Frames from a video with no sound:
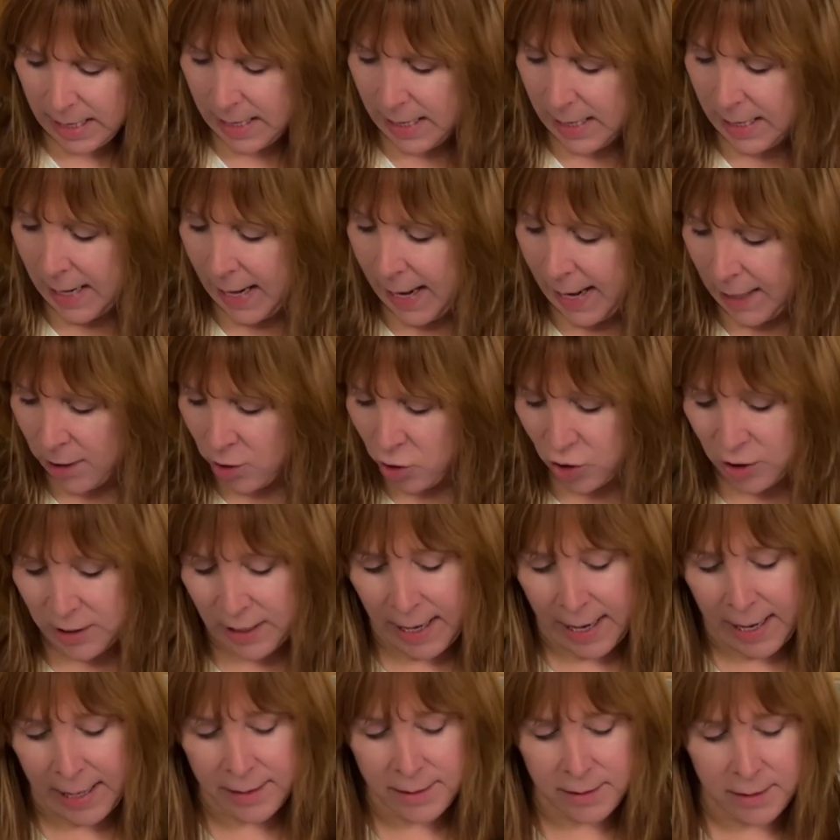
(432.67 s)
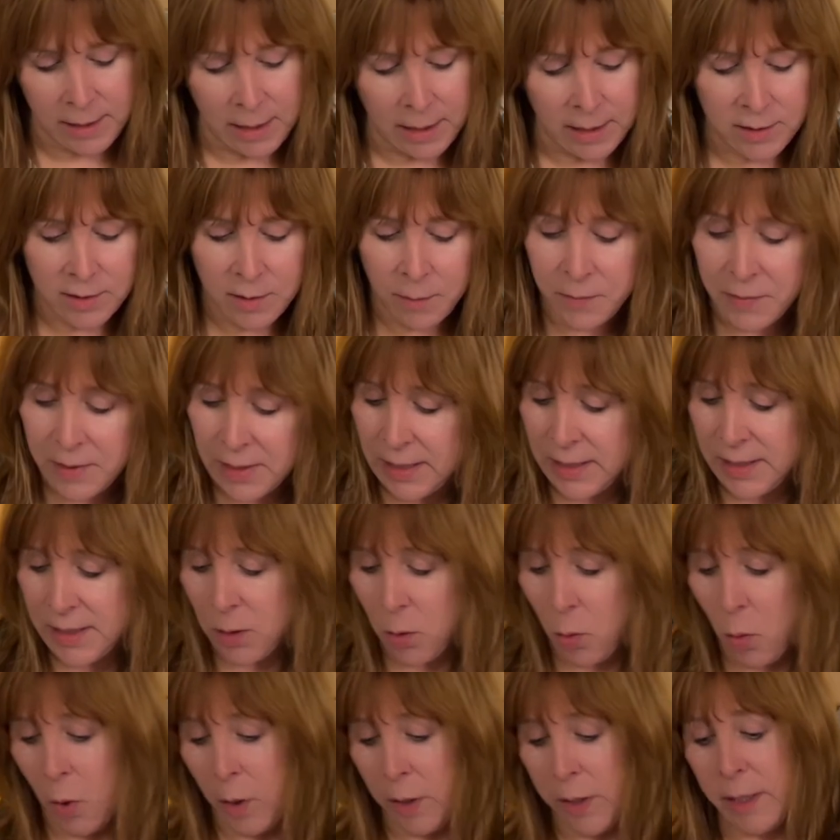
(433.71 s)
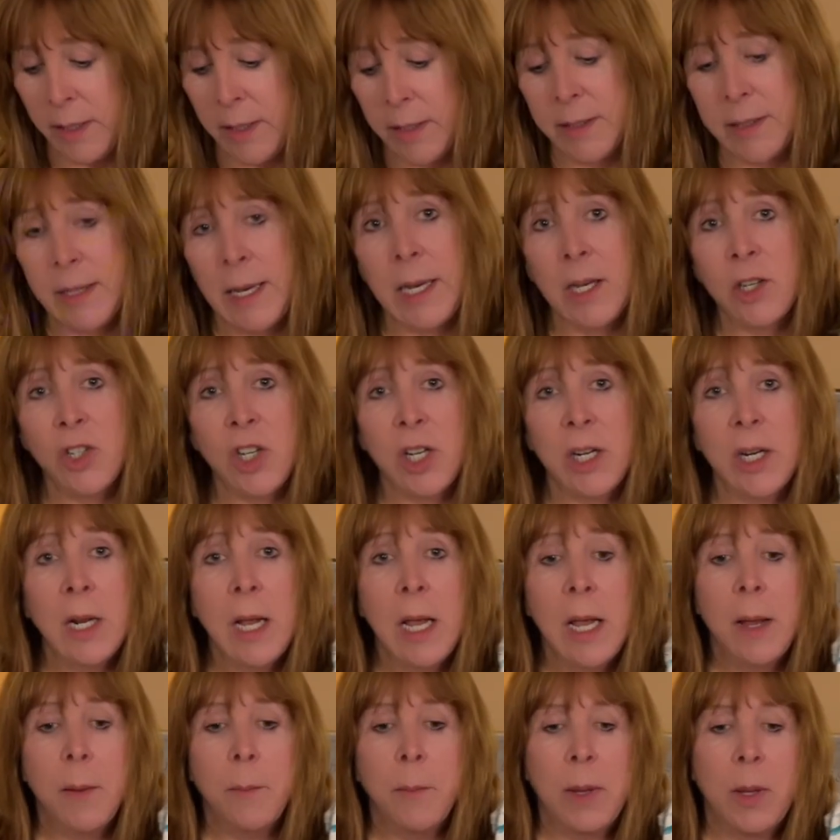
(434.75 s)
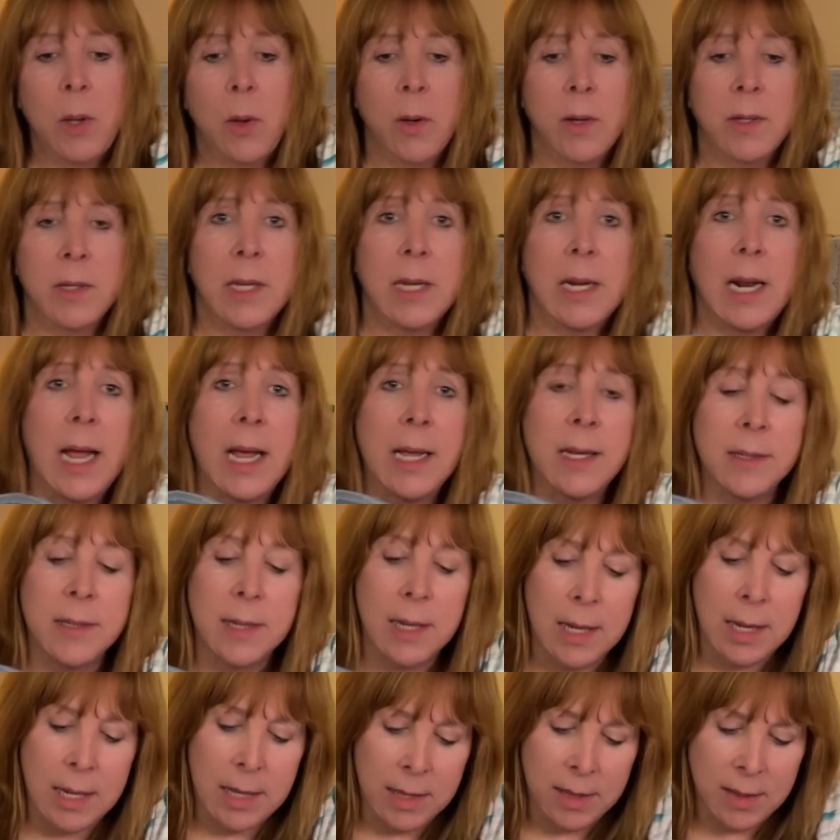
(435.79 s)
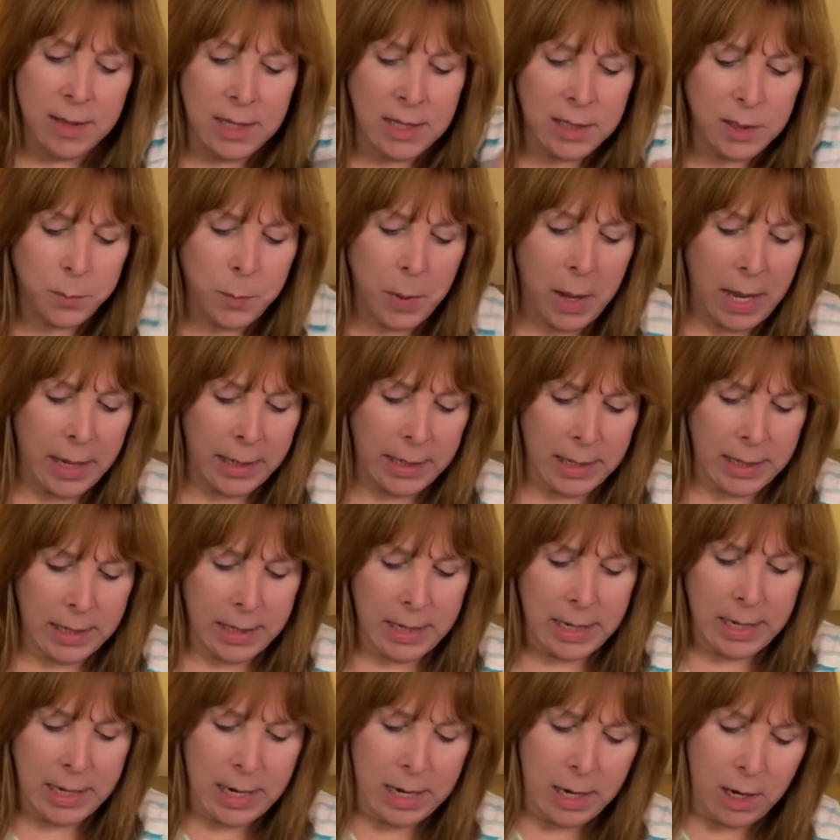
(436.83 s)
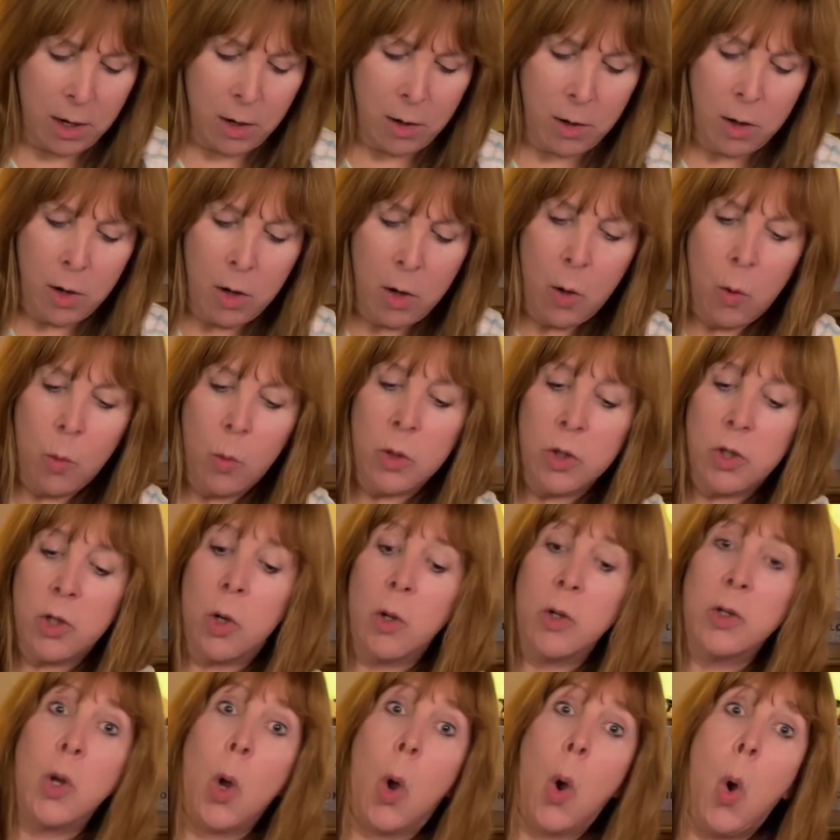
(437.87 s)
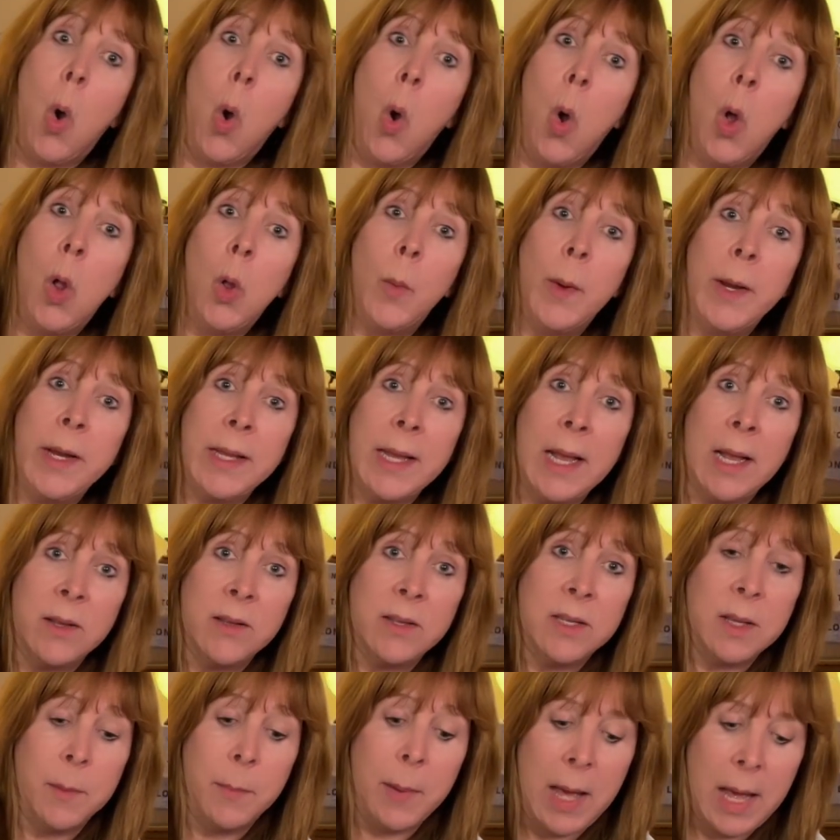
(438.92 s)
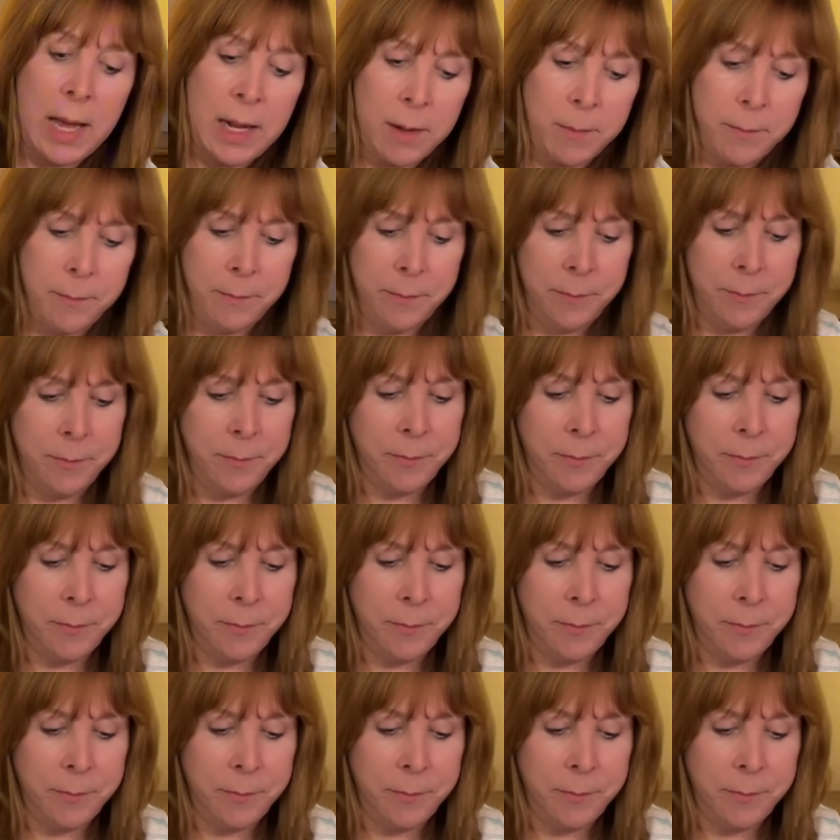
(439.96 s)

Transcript: It actually has some decent organization, because it has this pocket here, which goes all the way down to the bottom.